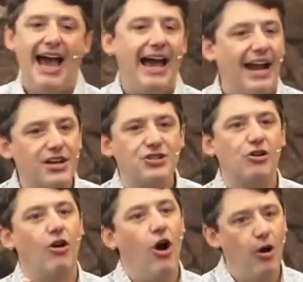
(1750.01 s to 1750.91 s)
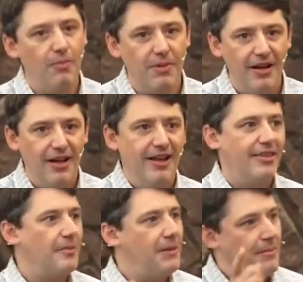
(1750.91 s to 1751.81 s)
And I sure hope
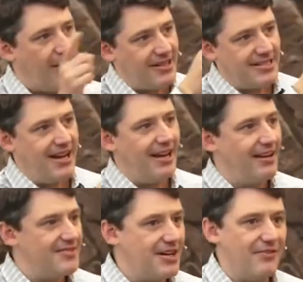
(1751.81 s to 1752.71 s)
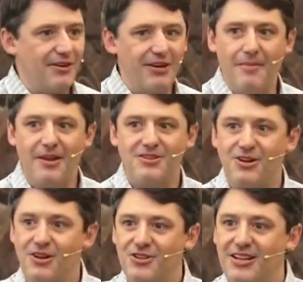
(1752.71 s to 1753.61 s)
the people outside of Centreville United Methodist
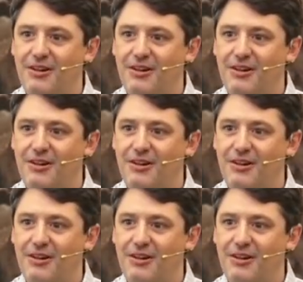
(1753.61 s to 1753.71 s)
Church